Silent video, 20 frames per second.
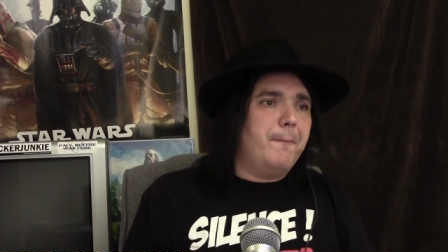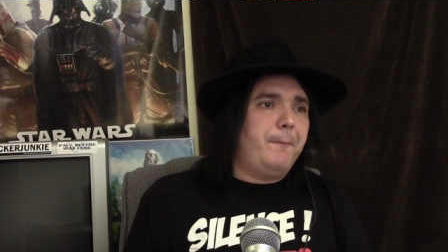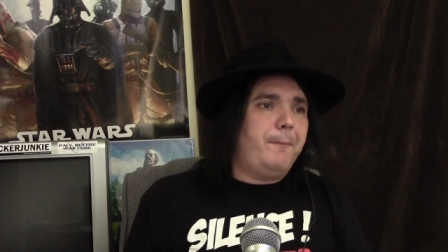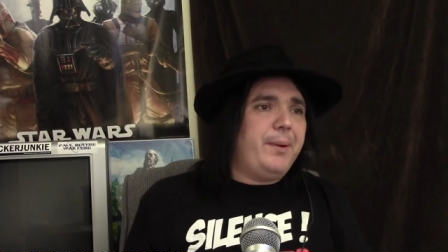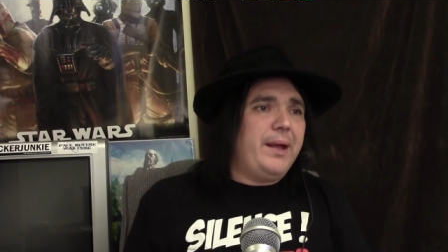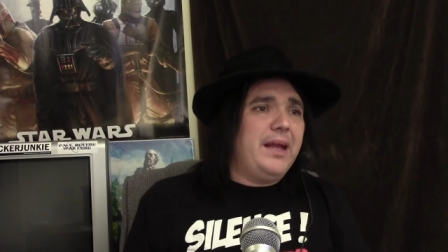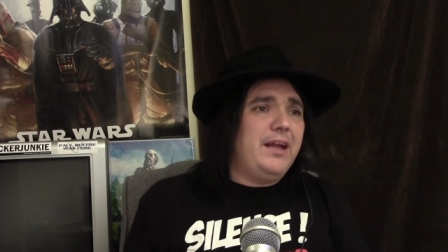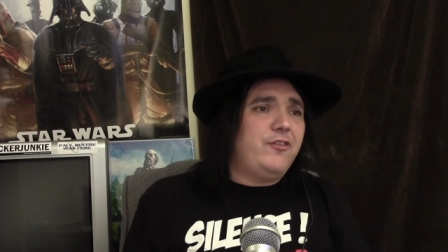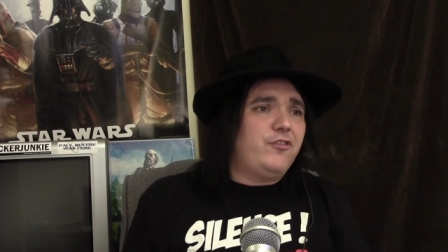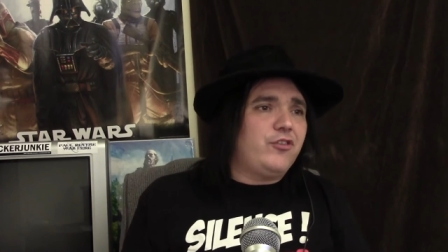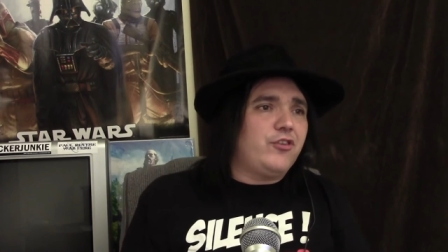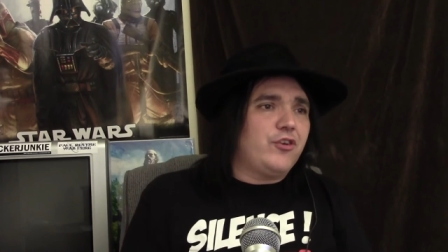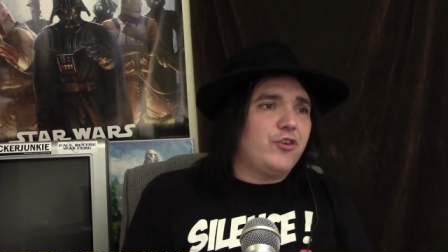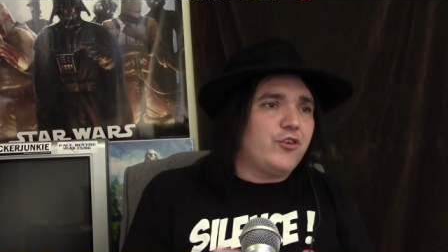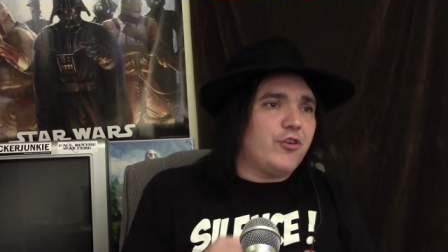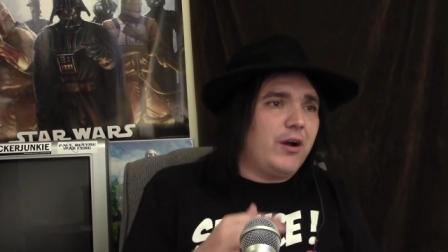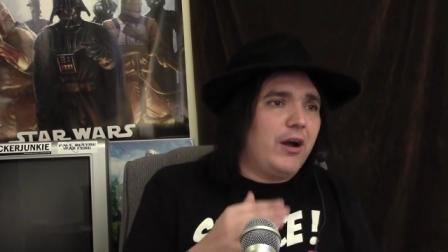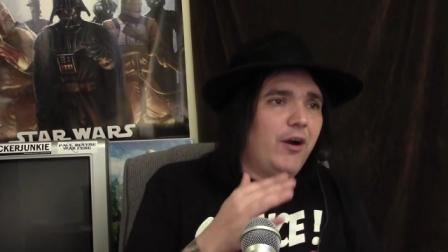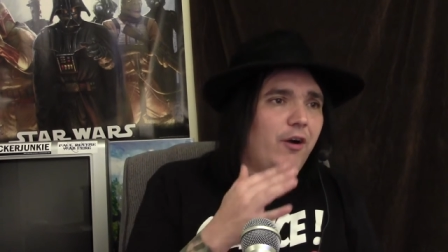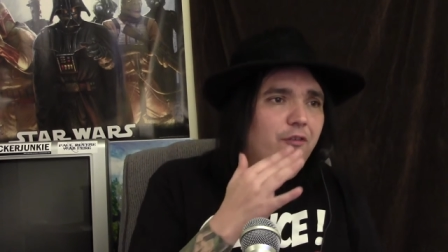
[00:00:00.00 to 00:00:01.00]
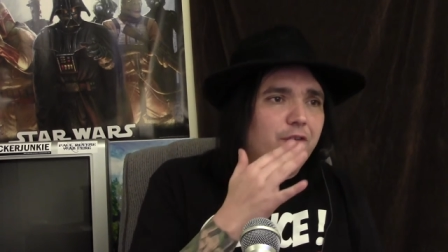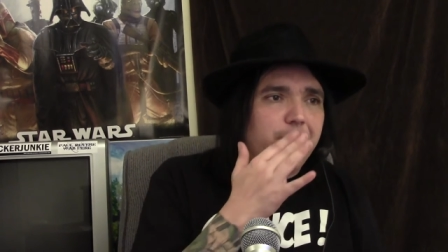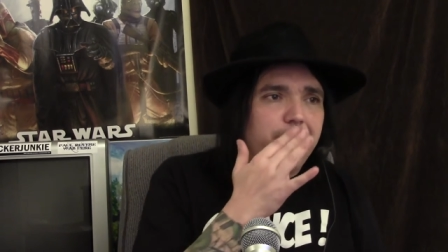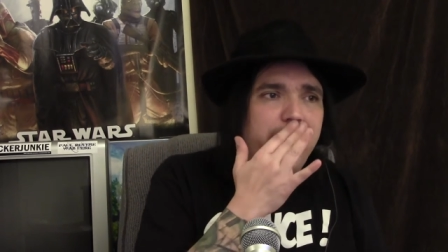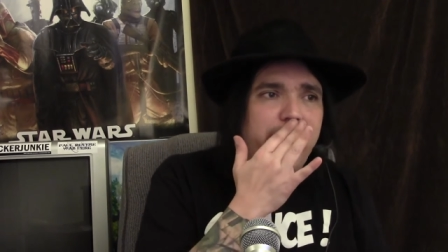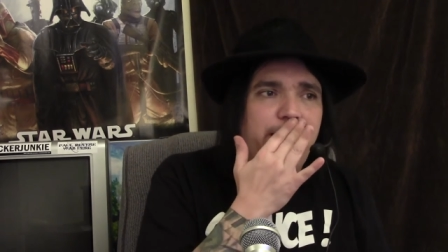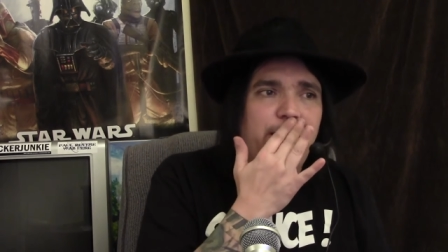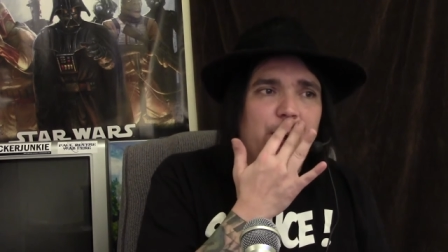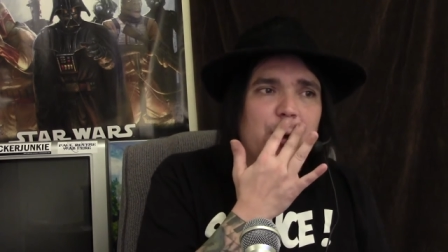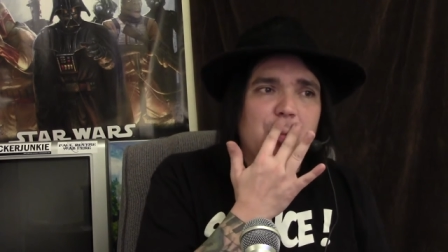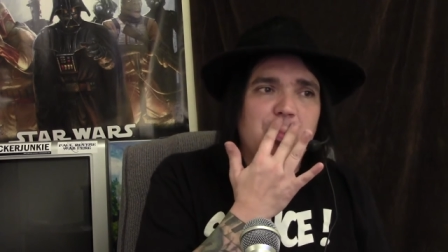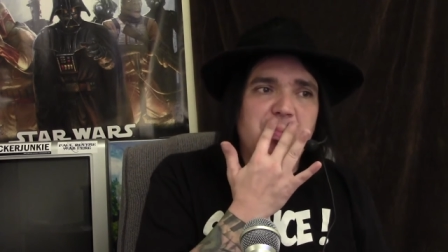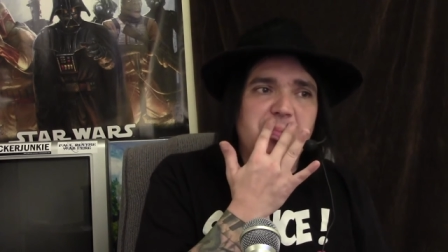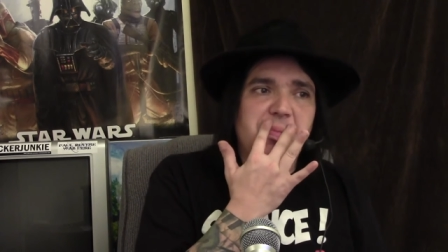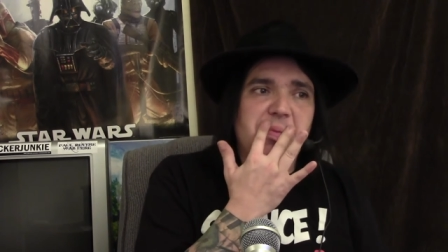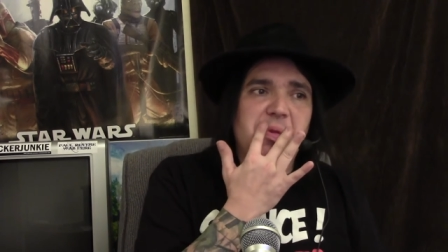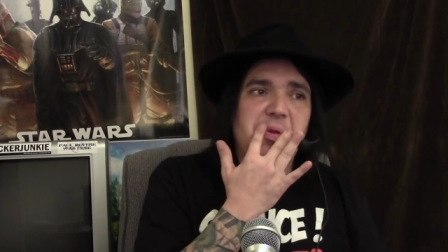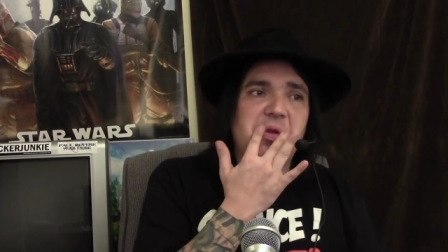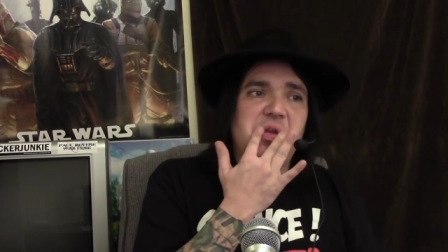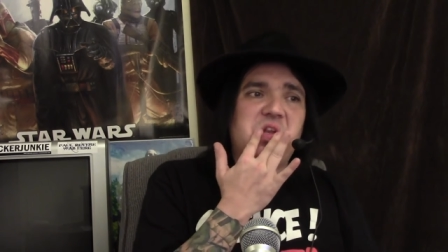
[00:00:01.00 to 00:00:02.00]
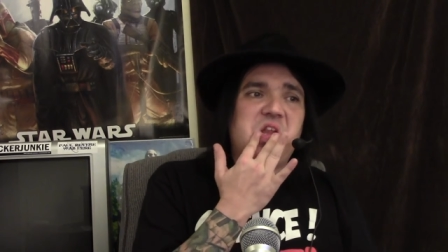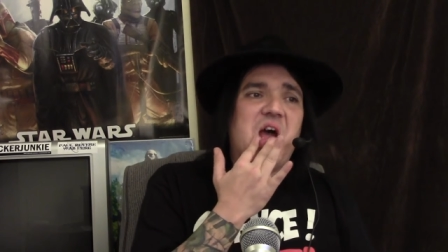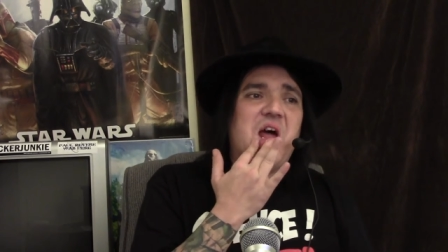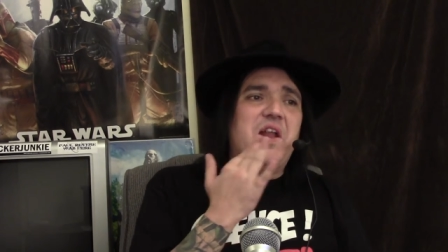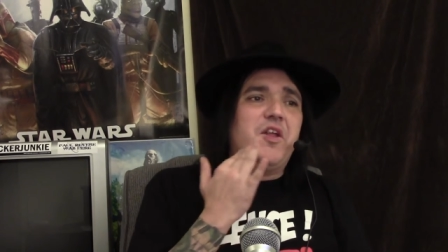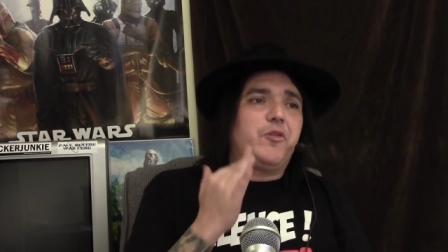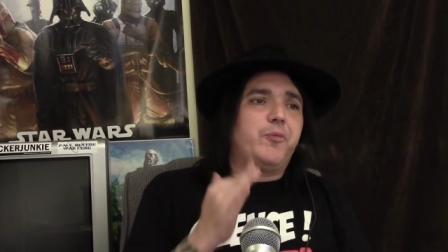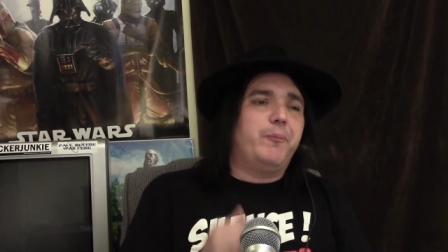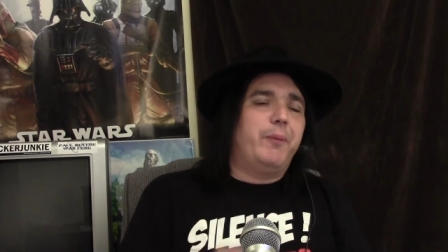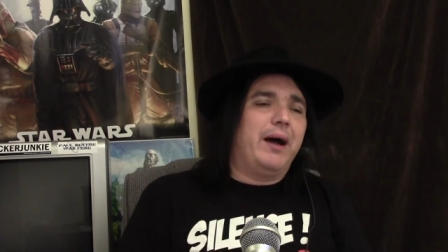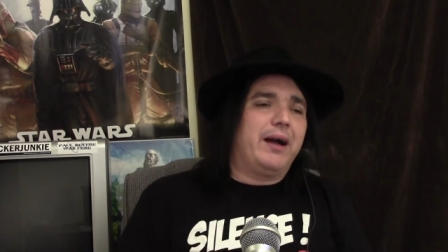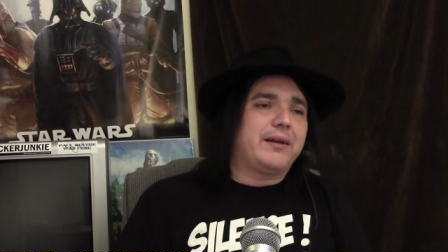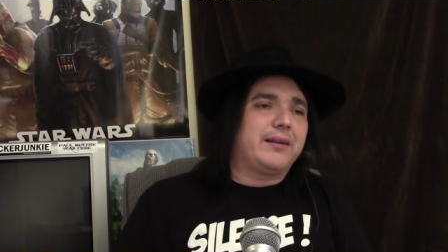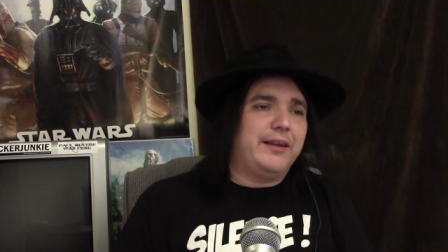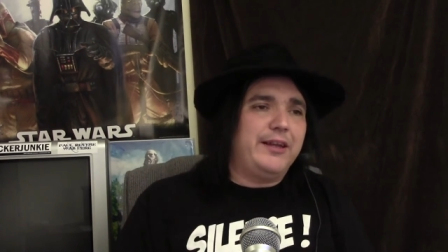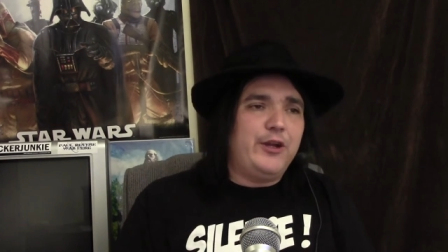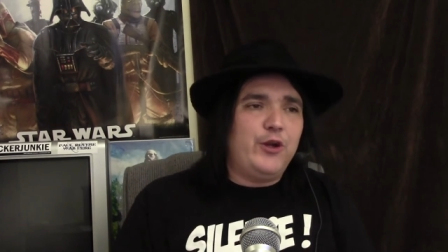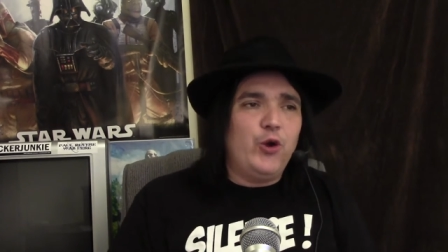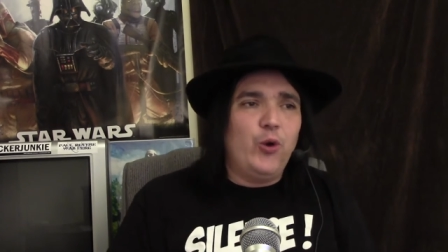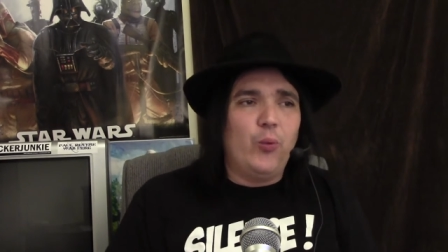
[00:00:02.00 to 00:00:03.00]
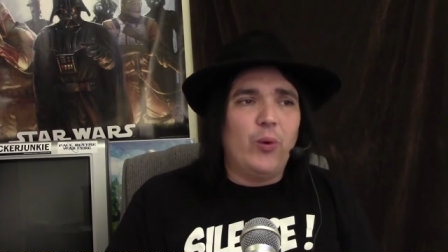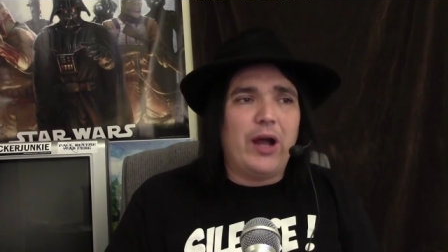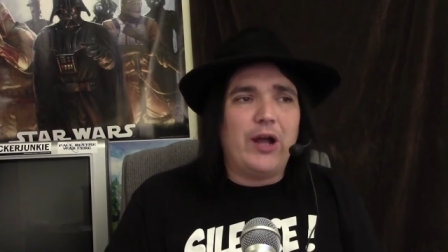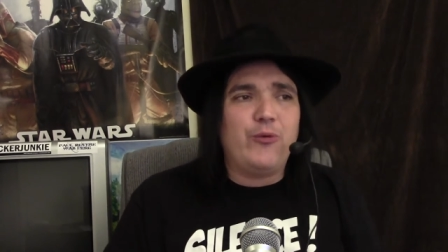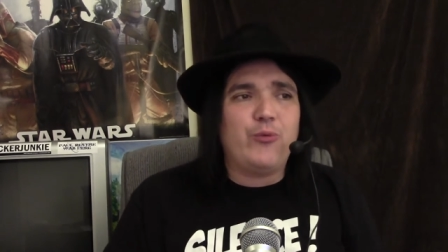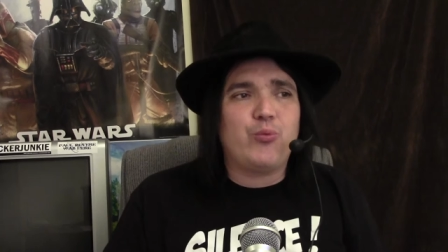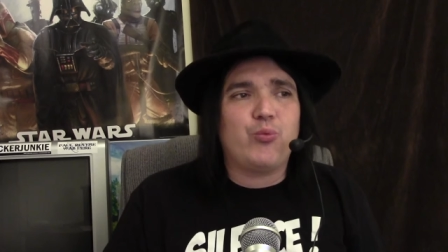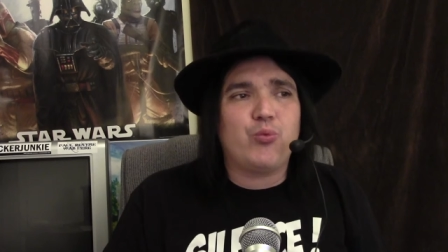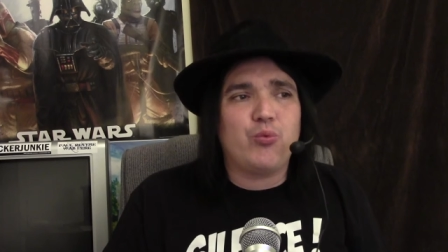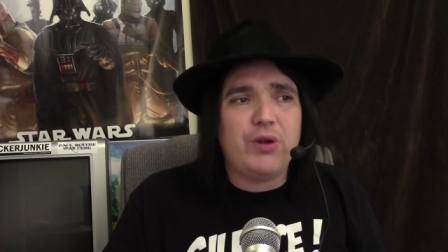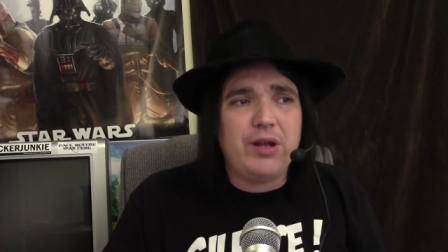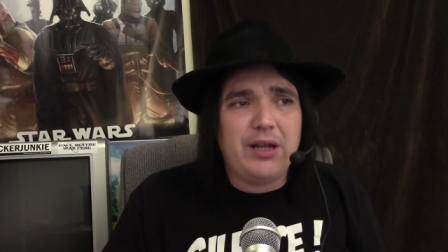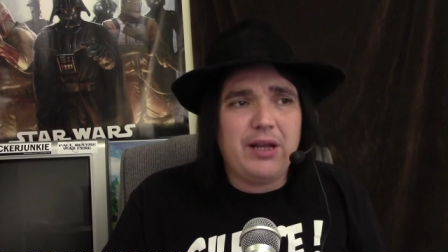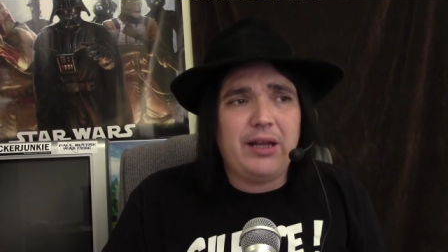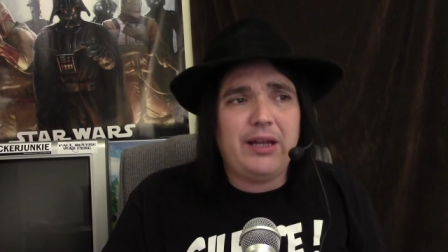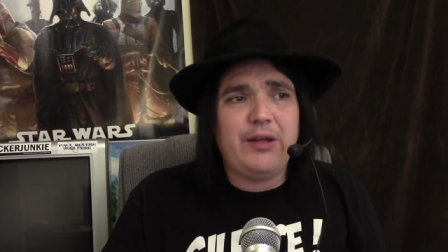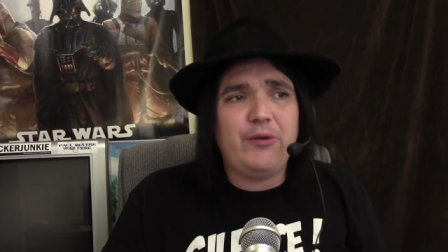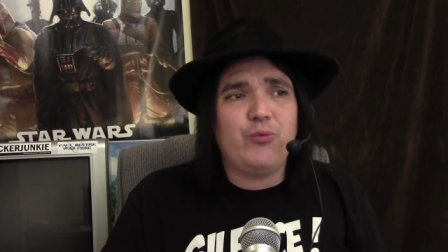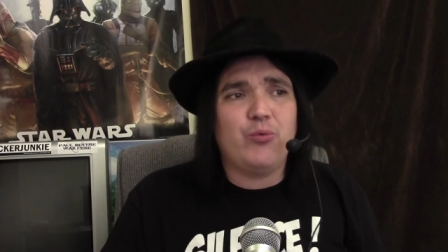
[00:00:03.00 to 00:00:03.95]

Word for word: Beech Grove mayor Dennis Buckley, who I really,